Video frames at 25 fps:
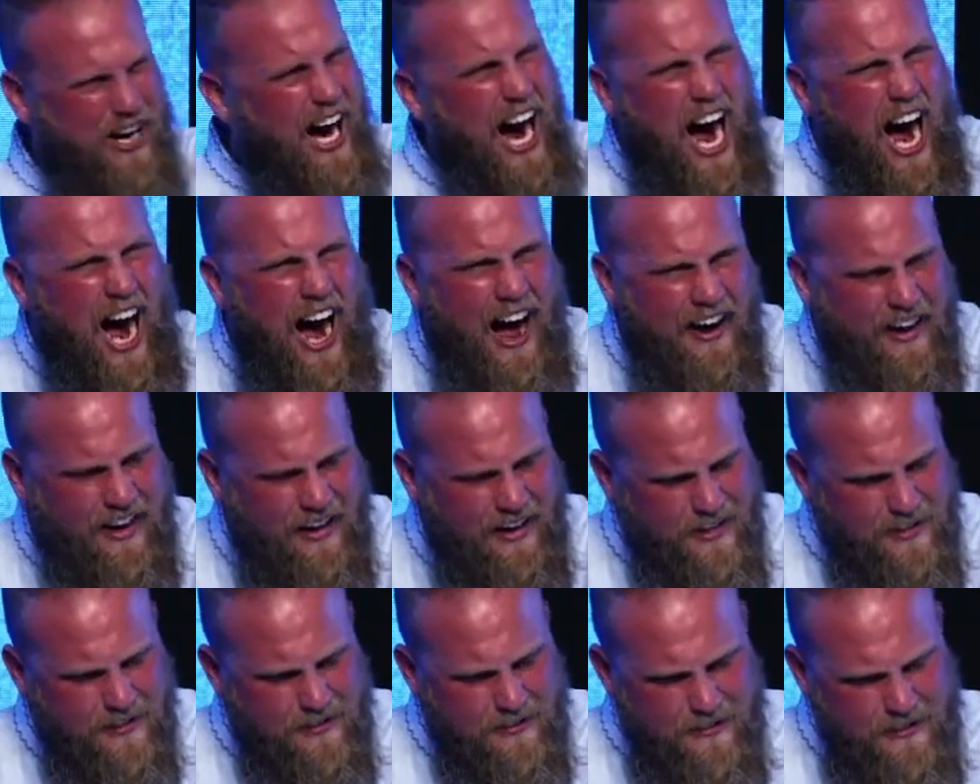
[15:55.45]

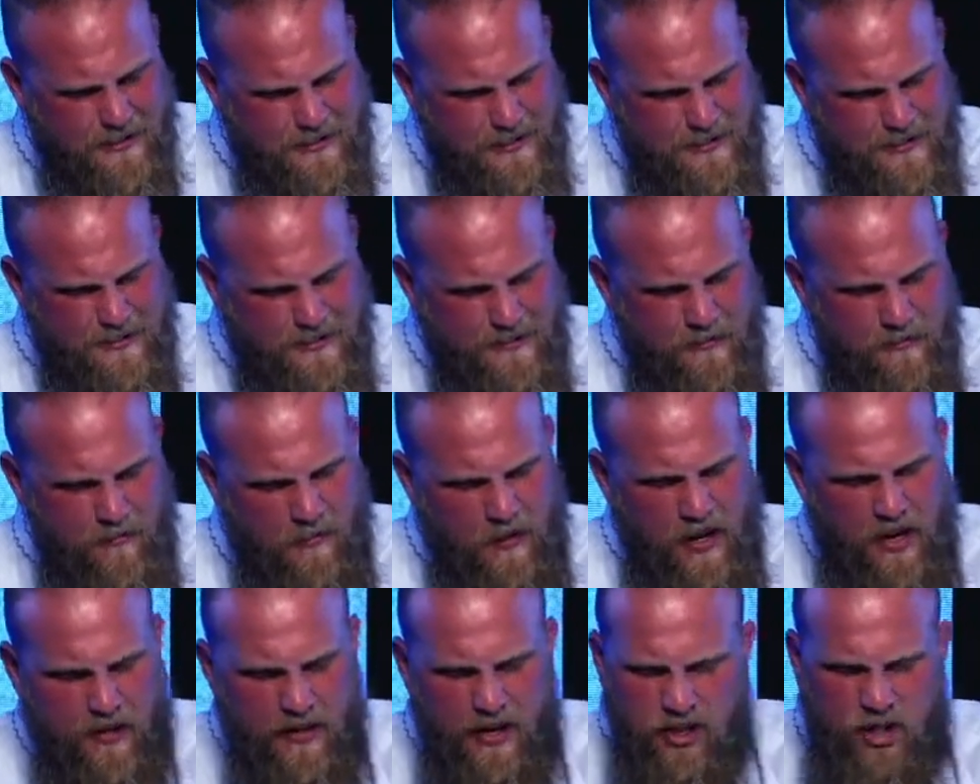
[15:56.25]
God.
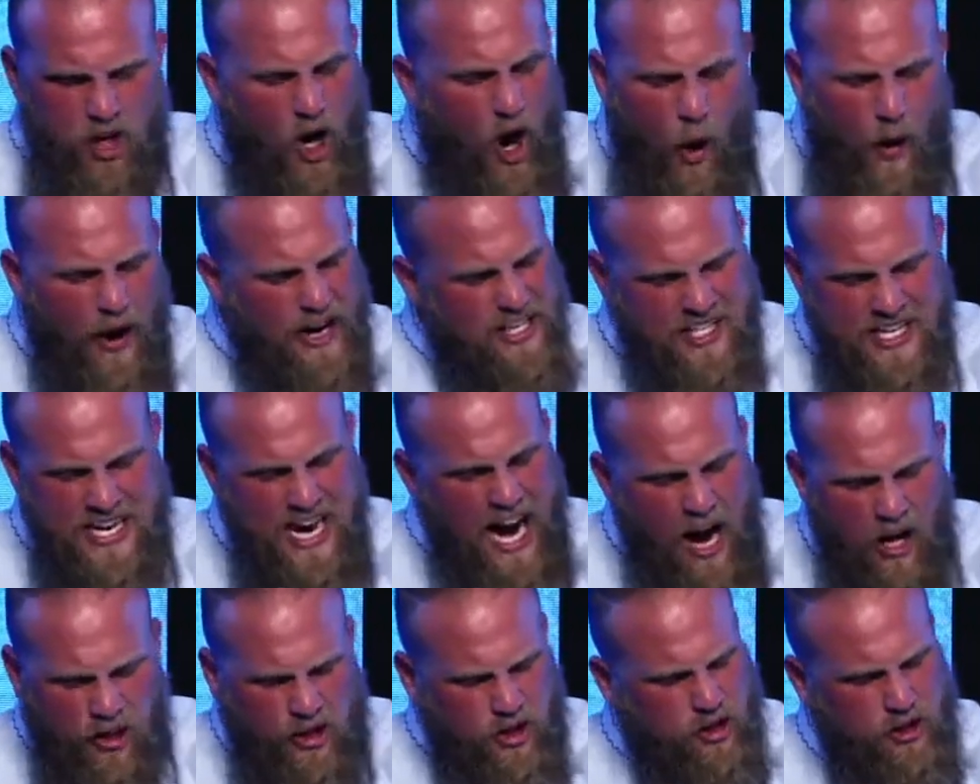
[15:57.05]
There's always an
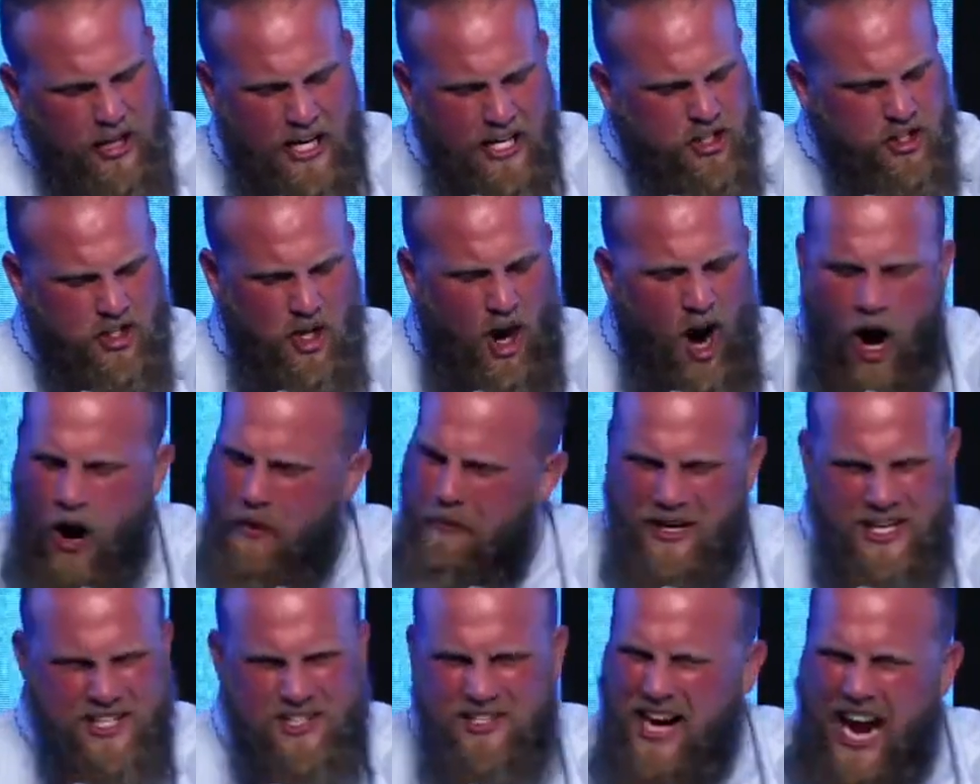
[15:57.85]
outstretched
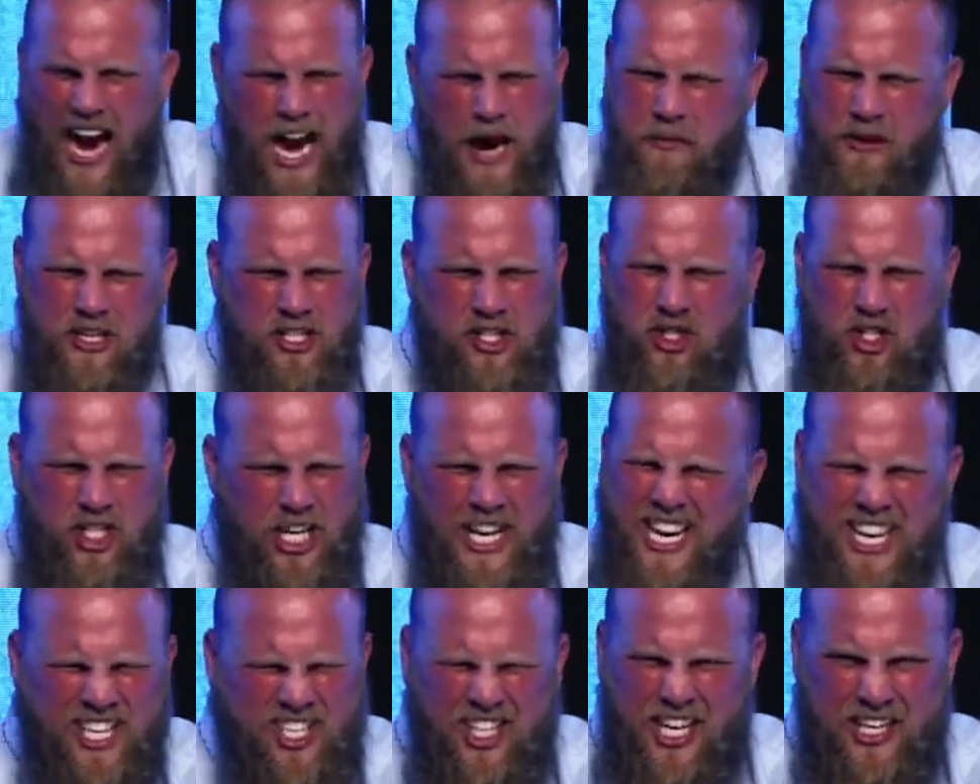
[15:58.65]
arm, and his name is
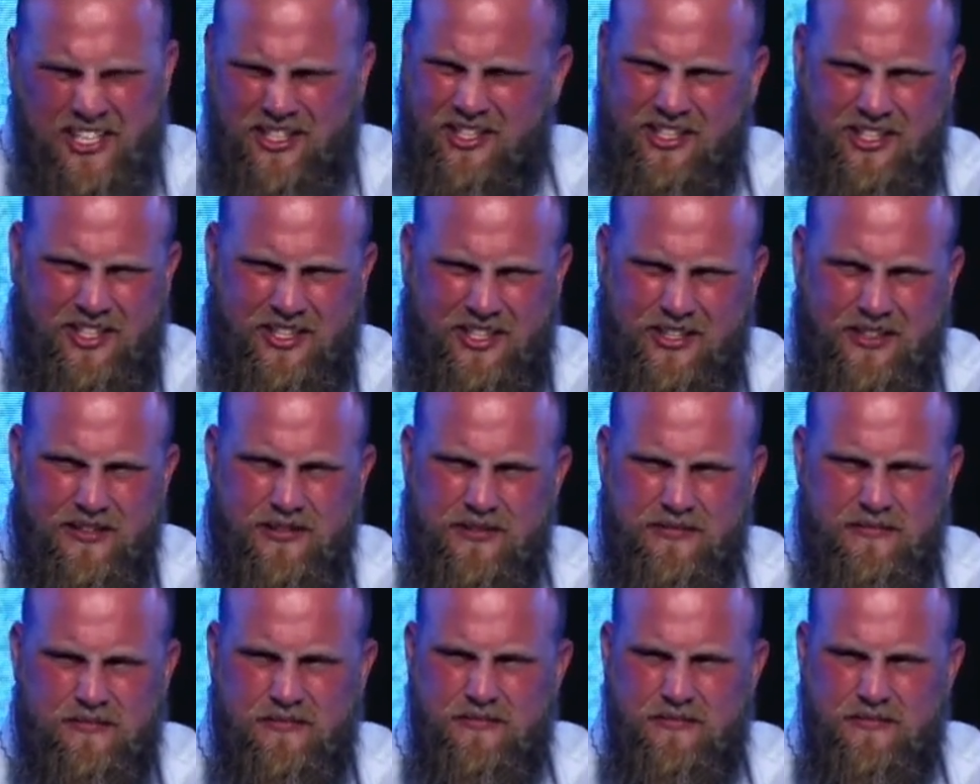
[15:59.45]
Jesus.